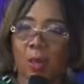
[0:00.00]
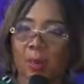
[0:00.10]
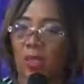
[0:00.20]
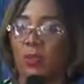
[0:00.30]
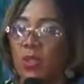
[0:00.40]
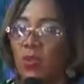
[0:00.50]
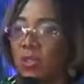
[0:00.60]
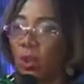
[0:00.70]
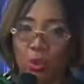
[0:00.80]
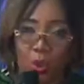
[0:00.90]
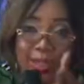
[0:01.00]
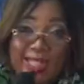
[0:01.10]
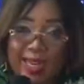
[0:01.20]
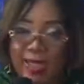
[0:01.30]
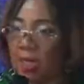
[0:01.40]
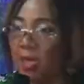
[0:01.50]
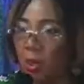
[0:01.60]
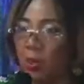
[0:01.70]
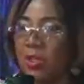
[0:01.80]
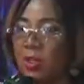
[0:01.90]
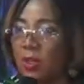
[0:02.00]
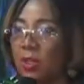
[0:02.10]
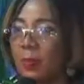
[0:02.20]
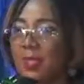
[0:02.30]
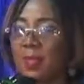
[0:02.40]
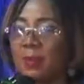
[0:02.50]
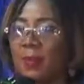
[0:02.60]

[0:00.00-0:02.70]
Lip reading: Pastor MC will deal, or your leaders, they will deal with the person.